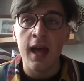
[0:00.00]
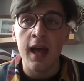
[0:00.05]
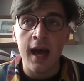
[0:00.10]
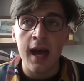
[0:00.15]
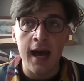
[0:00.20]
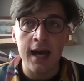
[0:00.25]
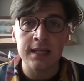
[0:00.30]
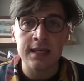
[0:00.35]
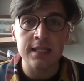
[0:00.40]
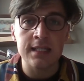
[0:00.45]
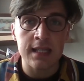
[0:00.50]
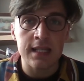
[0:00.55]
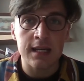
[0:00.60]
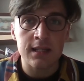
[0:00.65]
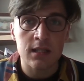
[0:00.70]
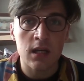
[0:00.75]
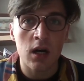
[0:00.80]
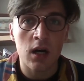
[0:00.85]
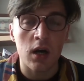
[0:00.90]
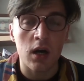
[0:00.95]
And at that
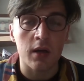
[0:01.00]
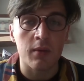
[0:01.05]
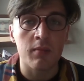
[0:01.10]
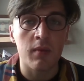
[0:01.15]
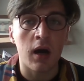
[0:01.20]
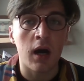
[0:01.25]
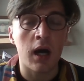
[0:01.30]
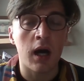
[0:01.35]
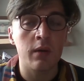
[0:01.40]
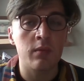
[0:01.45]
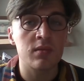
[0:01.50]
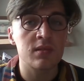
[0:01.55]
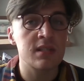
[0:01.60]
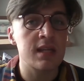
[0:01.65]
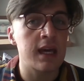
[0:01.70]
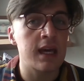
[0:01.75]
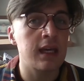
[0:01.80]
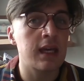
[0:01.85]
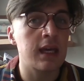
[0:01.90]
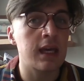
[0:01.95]
time, I was
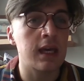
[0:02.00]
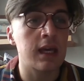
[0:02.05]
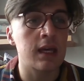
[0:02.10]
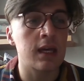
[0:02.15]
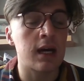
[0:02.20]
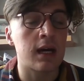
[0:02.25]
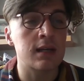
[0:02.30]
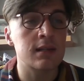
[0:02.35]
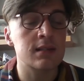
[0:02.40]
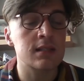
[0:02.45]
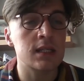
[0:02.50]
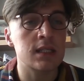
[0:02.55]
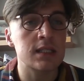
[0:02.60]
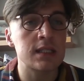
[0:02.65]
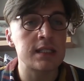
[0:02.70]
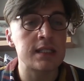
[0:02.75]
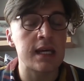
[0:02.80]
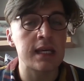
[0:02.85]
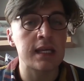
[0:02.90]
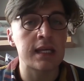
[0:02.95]
taking, I
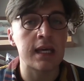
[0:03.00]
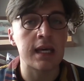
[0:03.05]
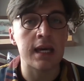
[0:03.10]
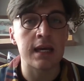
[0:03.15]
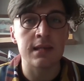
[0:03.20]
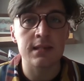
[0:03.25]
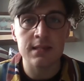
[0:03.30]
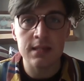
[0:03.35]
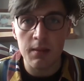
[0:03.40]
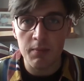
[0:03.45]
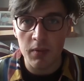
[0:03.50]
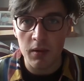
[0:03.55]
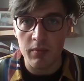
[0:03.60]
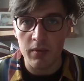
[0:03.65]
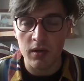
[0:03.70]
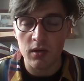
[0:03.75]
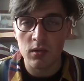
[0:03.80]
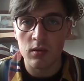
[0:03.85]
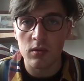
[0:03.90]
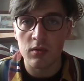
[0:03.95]
started taking a
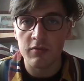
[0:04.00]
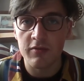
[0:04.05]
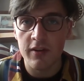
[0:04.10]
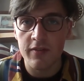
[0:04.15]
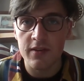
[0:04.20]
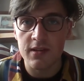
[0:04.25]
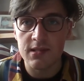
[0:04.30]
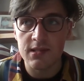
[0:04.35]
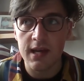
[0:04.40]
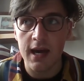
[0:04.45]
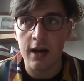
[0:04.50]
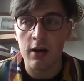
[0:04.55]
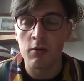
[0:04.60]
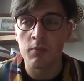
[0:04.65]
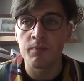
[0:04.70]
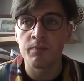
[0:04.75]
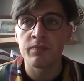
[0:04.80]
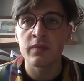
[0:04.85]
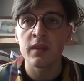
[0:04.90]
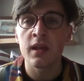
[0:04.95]
supplement called Viviscal,
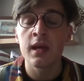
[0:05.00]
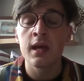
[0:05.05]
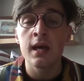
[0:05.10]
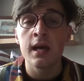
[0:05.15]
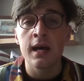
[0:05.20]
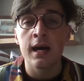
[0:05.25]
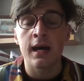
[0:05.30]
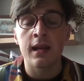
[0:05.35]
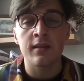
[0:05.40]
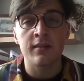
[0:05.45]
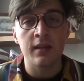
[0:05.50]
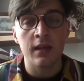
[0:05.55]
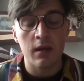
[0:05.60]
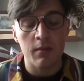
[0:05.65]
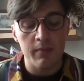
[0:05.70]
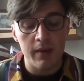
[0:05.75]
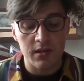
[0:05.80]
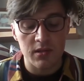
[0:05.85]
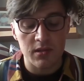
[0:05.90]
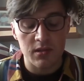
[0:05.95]
and I think a
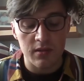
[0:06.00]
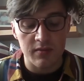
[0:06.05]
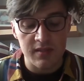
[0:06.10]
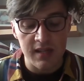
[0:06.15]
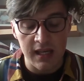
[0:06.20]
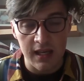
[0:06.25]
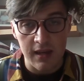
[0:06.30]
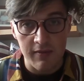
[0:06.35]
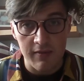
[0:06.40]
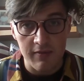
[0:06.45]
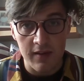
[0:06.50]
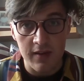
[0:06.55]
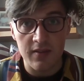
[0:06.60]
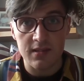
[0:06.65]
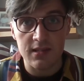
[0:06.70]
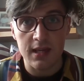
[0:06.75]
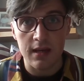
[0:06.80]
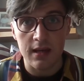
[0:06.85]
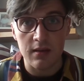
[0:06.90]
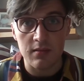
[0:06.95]
mixture of taking
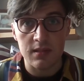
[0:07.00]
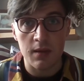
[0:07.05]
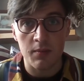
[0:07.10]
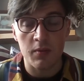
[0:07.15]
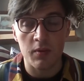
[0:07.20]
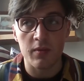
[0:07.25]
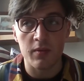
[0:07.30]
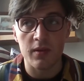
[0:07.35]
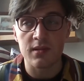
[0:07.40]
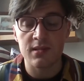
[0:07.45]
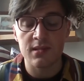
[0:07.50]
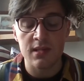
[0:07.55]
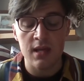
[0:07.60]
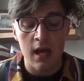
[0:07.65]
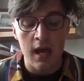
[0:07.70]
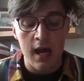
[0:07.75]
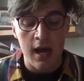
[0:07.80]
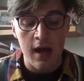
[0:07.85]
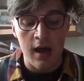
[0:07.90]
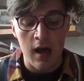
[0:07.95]
Viviscal supplements
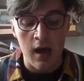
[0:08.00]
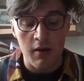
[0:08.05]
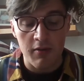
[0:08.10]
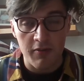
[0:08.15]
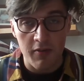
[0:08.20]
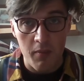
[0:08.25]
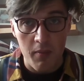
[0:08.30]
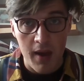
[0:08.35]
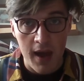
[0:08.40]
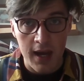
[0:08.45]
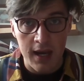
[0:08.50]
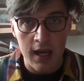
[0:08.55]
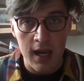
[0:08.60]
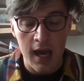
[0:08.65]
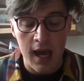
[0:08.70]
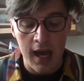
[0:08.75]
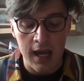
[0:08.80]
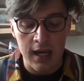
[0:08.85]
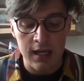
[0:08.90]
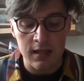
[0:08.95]
uh, for men
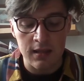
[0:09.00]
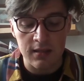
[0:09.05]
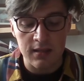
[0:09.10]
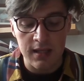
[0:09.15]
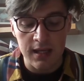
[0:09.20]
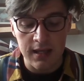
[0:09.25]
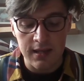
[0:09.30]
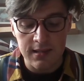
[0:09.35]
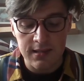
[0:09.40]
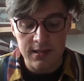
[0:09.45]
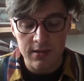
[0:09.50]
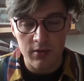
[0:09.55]
and the